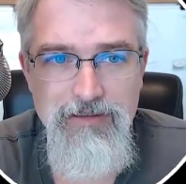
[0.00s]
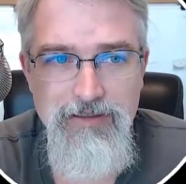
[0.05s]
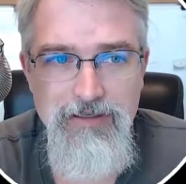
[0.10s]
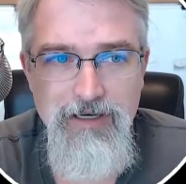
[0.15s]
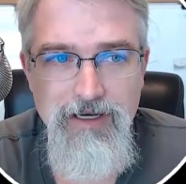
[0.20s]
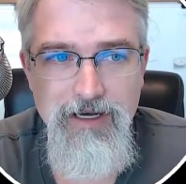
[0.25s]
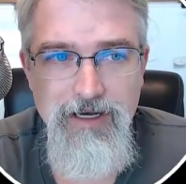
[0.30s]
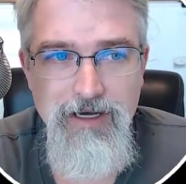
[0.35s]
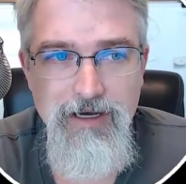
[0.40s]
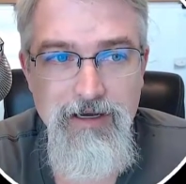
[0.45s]

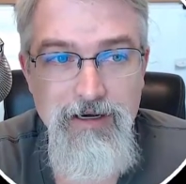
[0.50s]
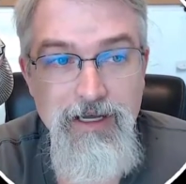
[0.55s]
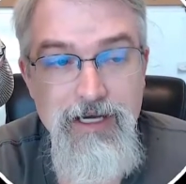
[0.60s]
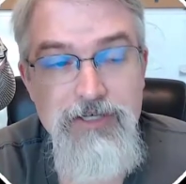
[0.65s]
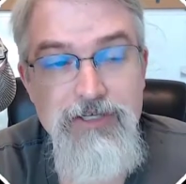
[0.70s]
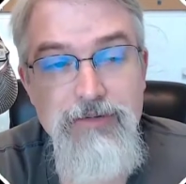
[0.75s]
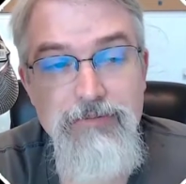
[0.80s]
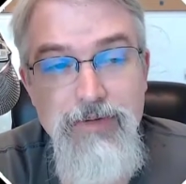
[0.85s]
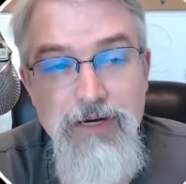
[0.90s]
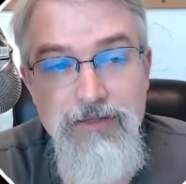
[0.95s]
uh, and I
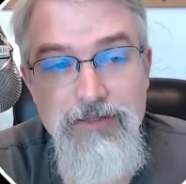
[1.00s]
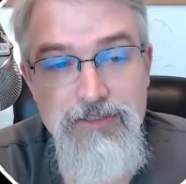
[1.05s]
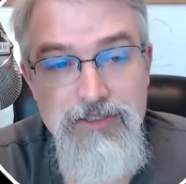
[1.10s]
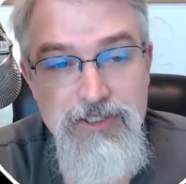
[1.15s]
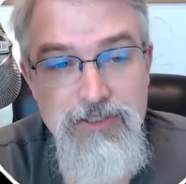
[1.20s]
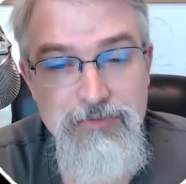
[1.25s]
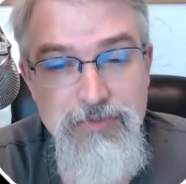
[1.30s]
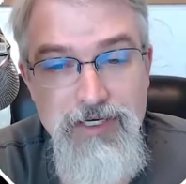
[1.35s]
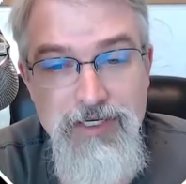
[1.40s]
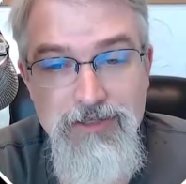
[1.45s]
actually bought this at
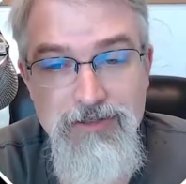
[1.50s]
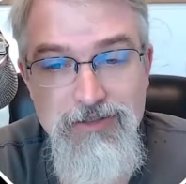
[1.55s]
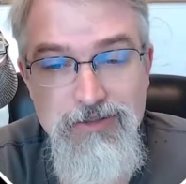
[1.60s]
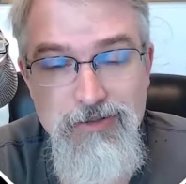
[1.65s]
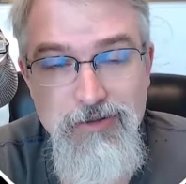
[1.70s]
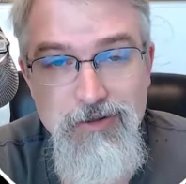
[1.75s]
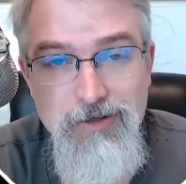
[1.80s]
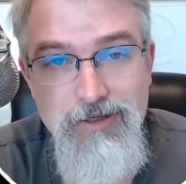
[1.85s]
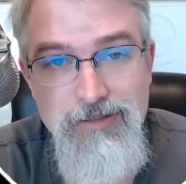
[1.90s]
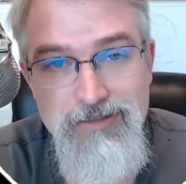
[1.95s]
the sprinkler
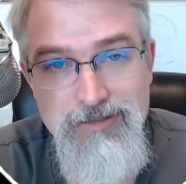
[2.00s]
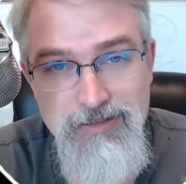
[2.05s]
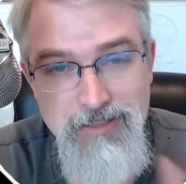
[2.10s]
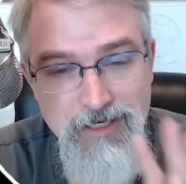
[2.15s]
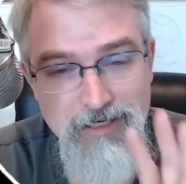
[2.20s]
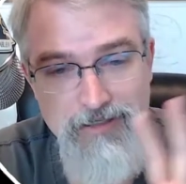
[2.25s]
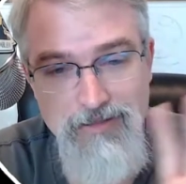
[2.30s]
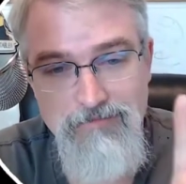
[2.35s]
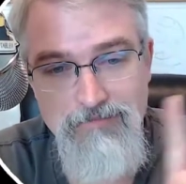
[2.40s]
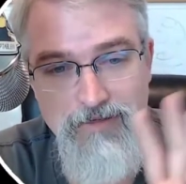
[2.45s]
store. It's
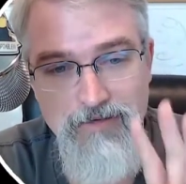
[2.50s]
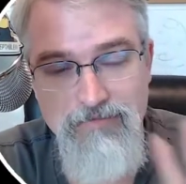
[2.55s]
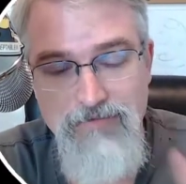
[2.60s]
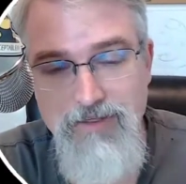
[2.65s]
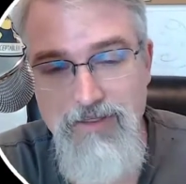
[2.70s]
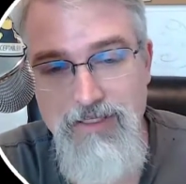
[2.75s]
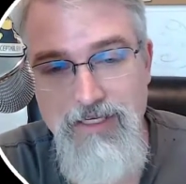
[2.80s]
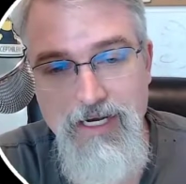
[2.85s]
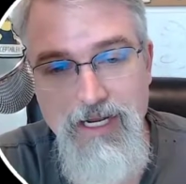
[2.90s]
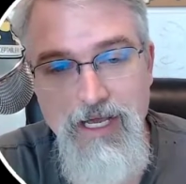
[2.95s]
not an
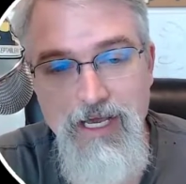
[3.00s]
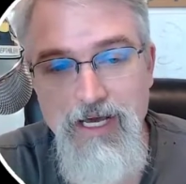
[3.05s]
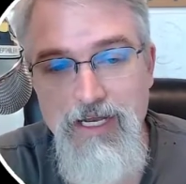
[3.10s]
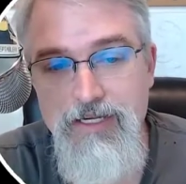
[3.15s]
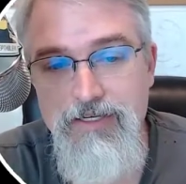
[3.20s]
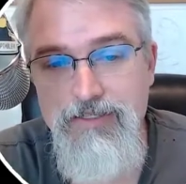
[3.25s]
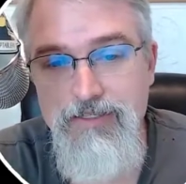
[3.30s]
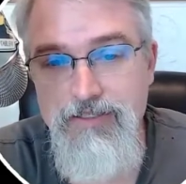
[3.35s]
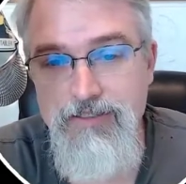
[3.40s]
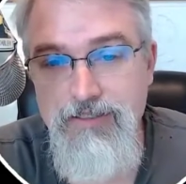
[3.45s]
affiliate ad.
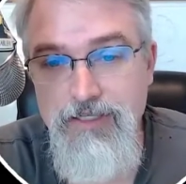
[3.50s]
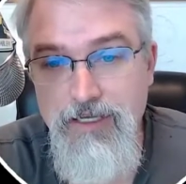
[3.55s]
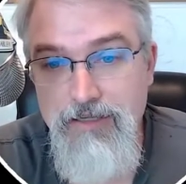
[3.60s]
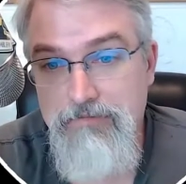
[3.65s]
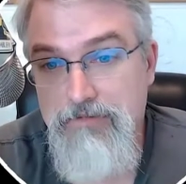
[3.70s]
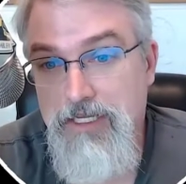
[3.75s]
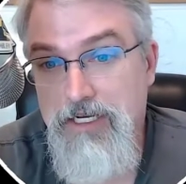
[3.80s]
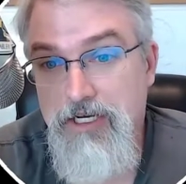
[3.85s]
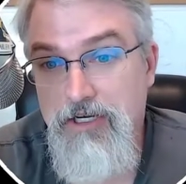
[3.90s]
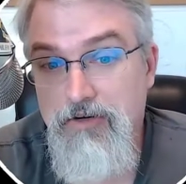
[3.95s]
It's just a, uh,
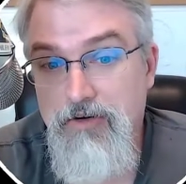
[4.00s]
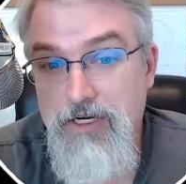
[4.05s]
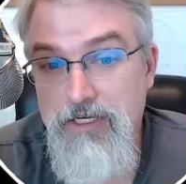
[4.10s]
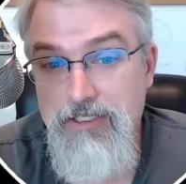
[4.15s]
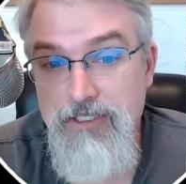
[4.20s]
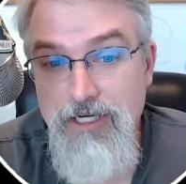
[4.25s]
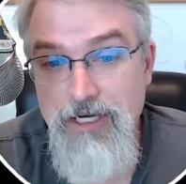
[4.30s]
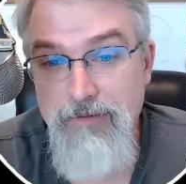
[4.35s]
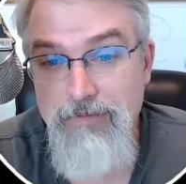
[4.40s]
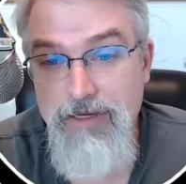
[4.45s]
they did a
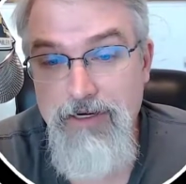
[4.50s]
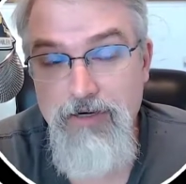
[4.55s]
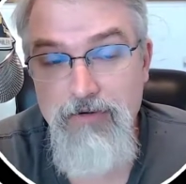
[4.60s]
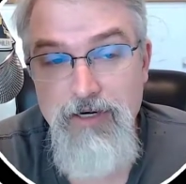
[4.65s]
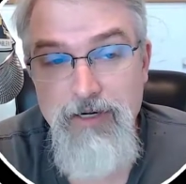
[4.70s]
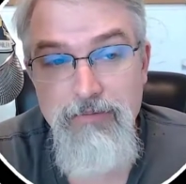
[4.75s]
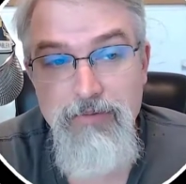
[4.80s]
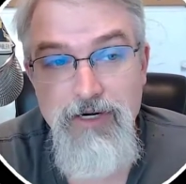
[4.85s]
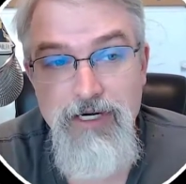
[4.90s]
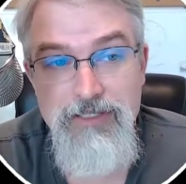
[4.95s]
great job. They had a
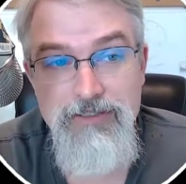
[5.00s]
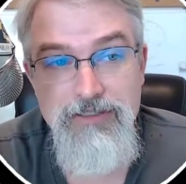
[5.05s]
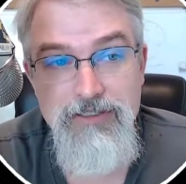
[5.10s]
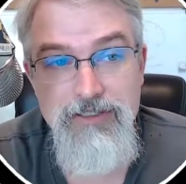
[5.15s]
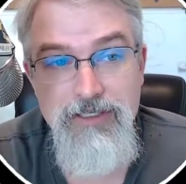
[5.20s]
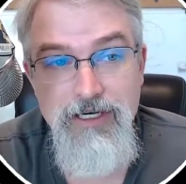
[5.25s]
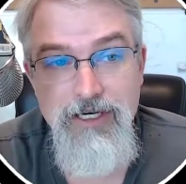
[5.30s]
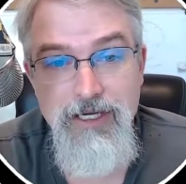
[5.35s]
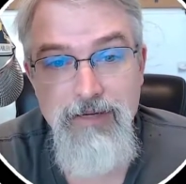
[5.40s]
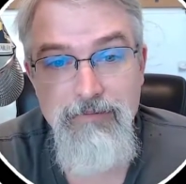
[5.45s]
great price at the
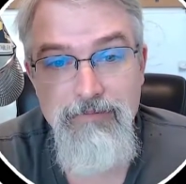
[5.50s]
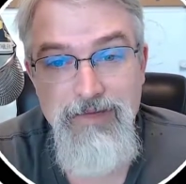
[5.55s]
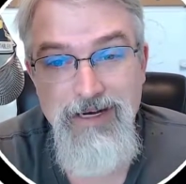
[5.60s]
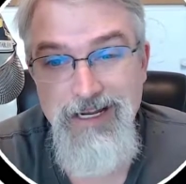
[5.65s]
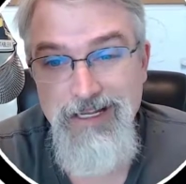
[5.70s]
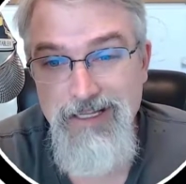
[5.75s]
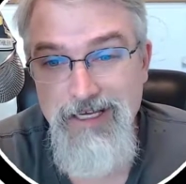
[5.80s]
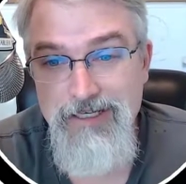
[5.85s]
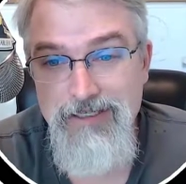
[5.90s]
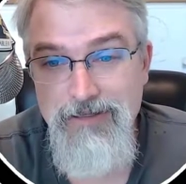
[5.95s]
time, and
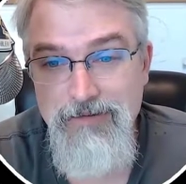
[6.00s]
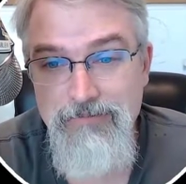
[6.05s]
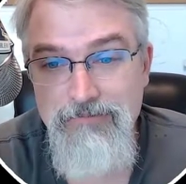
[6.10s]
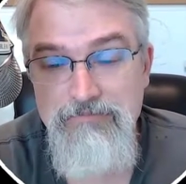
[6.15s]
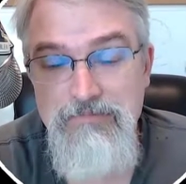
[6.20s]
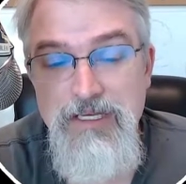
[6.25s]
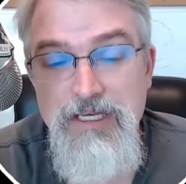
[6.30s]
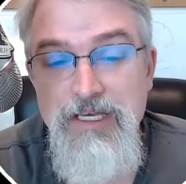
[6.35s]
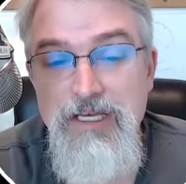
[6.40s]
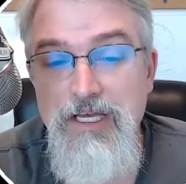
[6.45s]
I liked
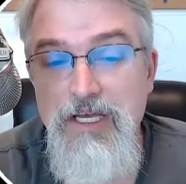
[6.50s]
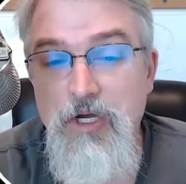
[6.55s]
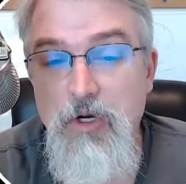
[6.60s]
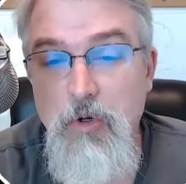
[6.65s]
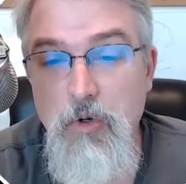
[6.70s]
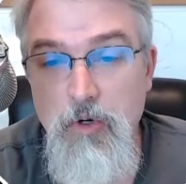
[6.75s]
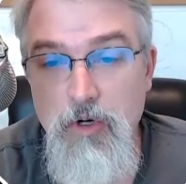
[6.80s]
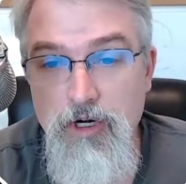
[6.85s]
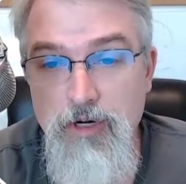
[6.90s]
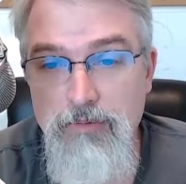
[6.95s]
them.
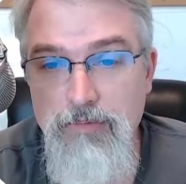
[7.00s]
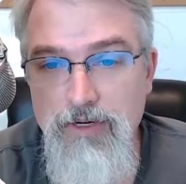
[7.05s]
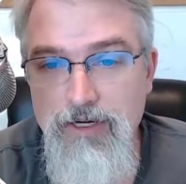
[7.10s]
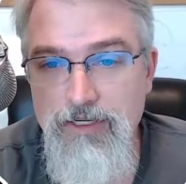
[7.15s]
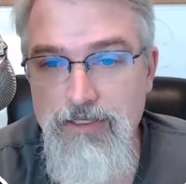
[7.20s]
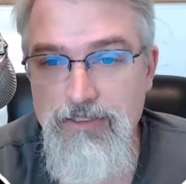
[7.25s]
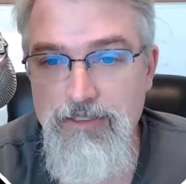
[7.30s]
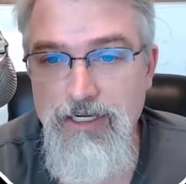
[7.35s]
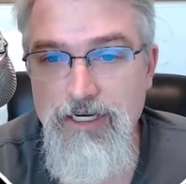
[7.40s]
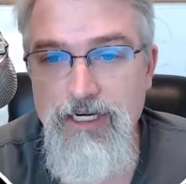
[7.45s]
Ordered a
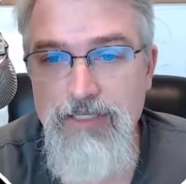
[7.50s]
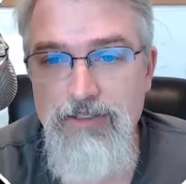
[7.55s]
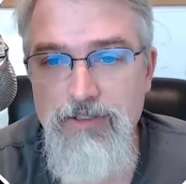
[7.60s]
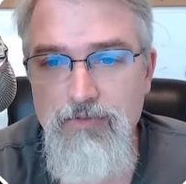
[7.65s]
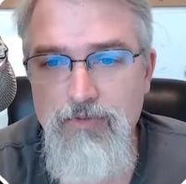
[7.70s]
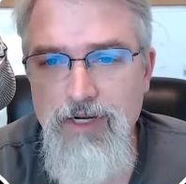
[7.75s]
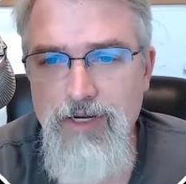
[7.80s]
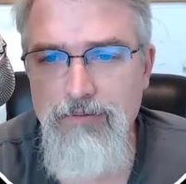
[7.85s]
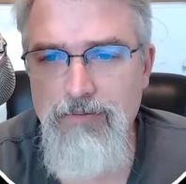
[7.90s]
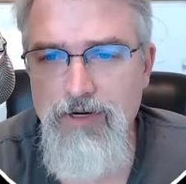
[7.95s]
bunch, and I got
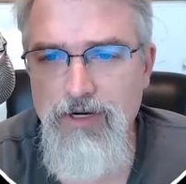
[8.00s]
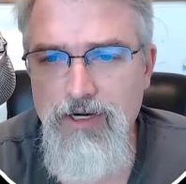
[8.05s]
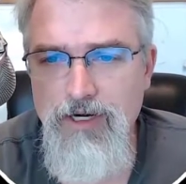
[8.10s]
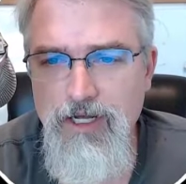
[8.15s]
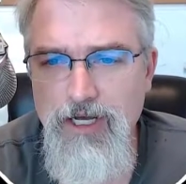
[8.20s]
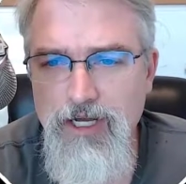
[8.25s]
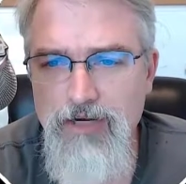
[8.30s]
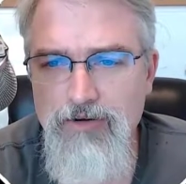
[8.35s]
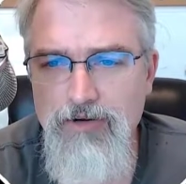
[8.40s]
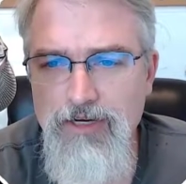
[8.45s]
this Rainbird
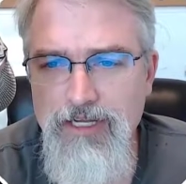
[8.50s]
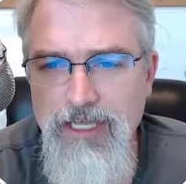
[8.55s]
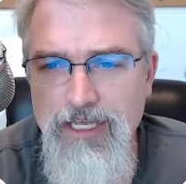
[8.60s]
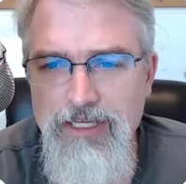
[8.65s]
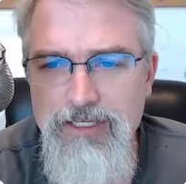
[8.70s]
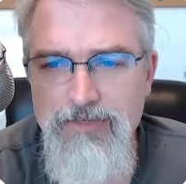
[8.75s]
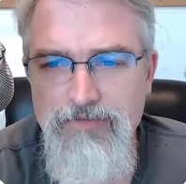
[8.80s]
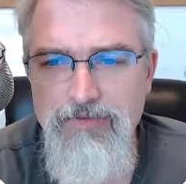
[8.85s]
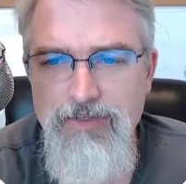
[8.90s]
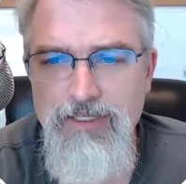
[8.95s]
100
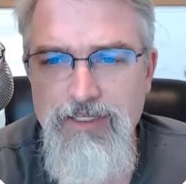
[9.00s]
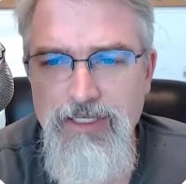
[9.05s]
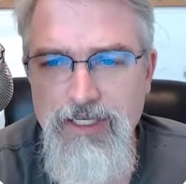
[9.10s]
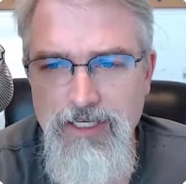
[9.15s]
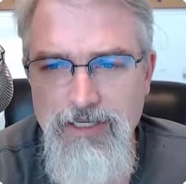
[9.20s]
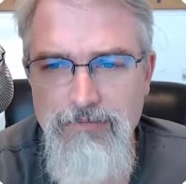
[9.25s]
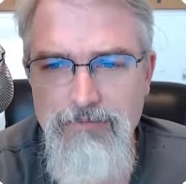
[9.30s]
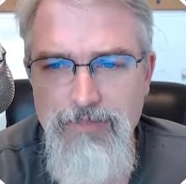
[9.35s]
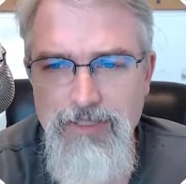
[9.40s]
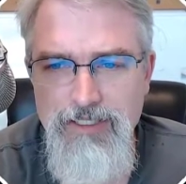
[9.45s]
HV
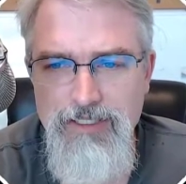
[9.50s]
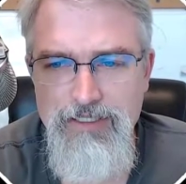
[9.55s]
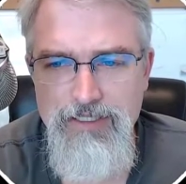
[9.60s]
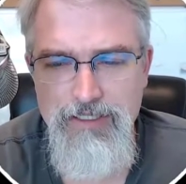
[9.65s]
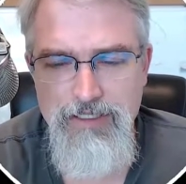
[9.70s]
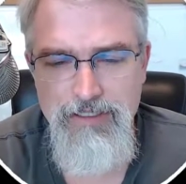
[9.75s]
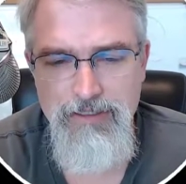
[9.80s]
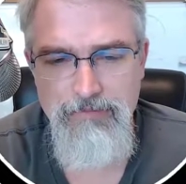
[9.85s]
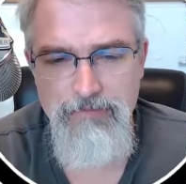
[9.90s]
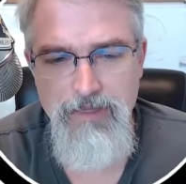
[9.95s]

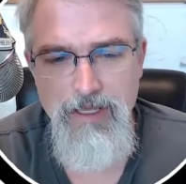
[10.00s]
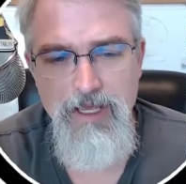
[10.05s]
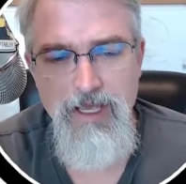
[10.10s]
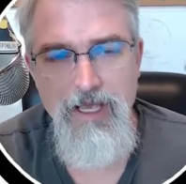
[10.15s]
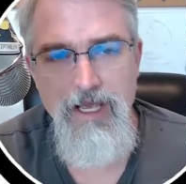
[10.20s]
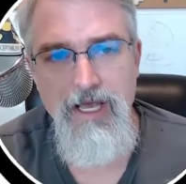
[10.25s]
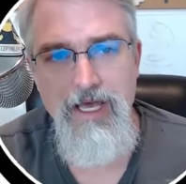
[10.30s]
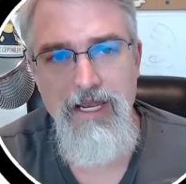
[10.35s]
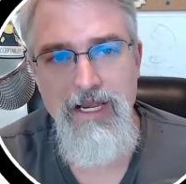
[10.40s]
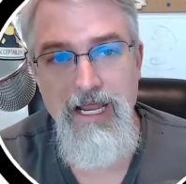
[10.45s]
NPT.
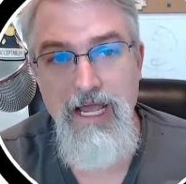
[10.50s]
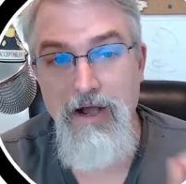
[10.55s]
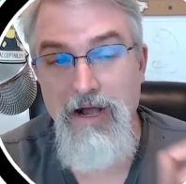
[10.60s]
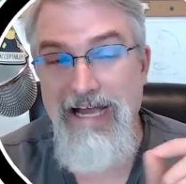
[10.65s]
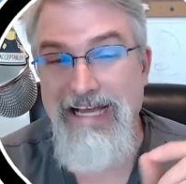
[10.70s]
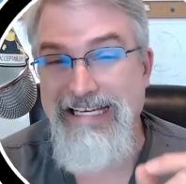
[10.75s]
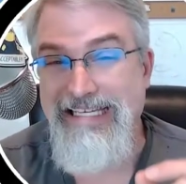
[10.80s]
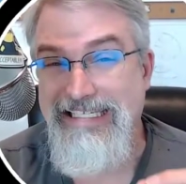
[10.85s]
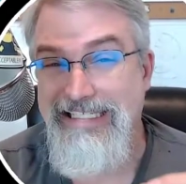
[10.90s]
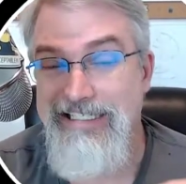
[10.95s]
Now
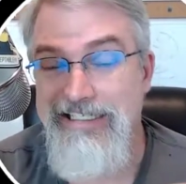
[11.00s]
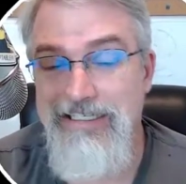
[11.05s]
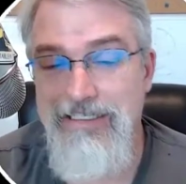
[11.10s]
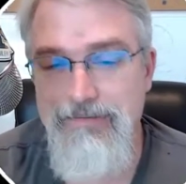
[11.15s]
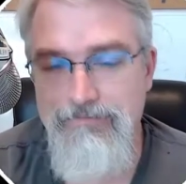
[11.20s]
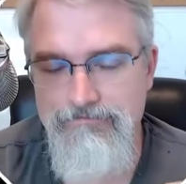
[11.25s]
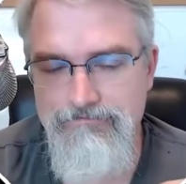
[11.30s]
I did,